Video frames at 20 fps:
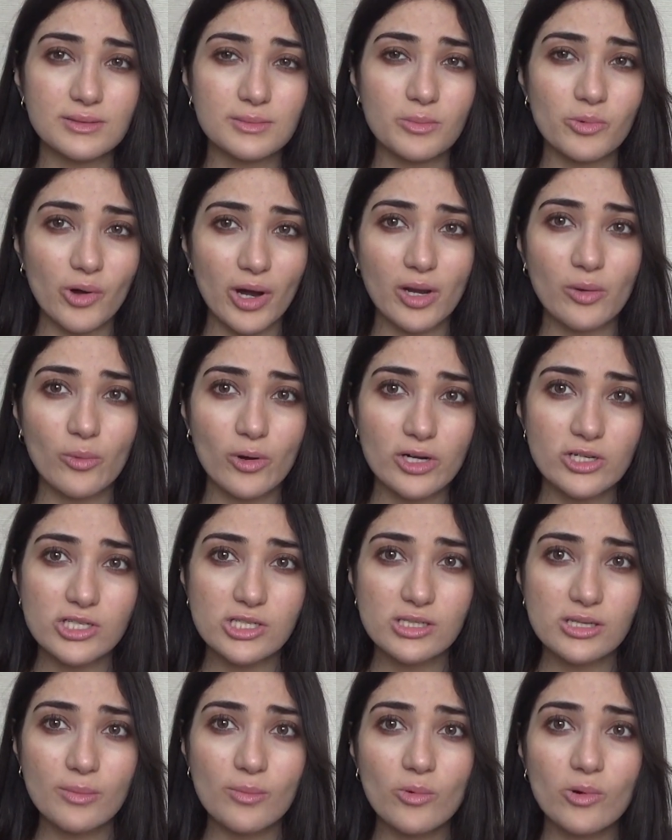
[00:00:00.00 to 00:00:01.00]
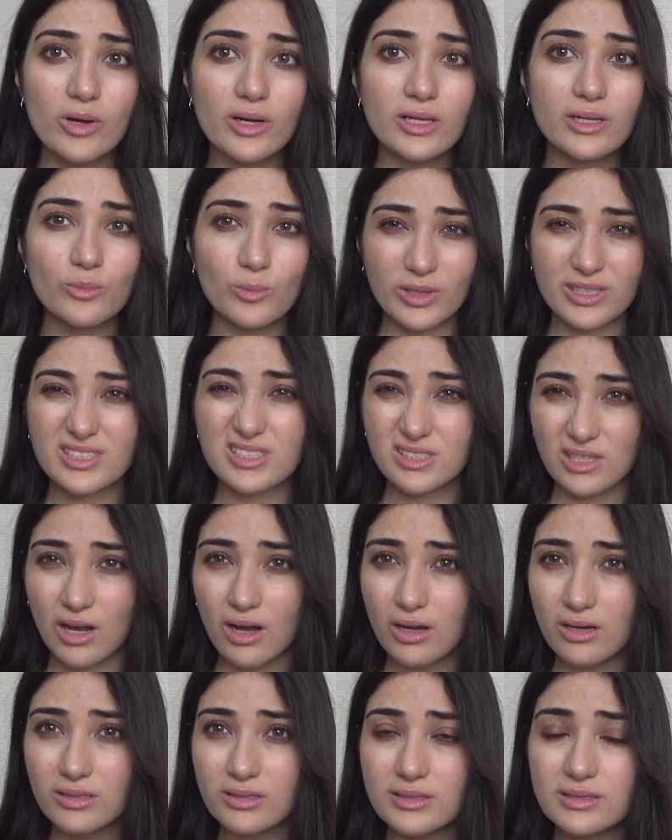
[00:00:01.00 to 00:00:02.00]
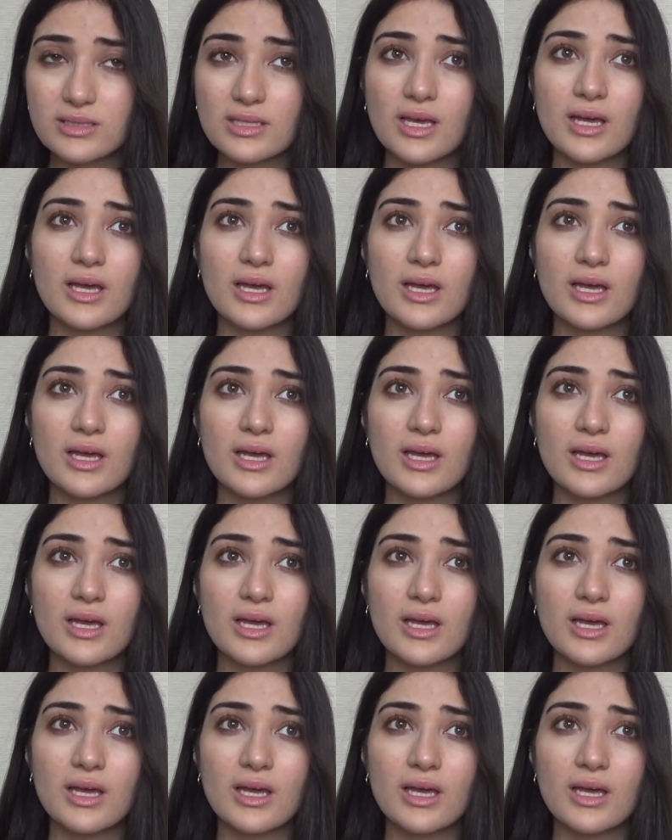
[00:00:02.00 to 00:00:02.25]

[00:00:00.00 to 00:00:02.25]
brainwash someone with songs.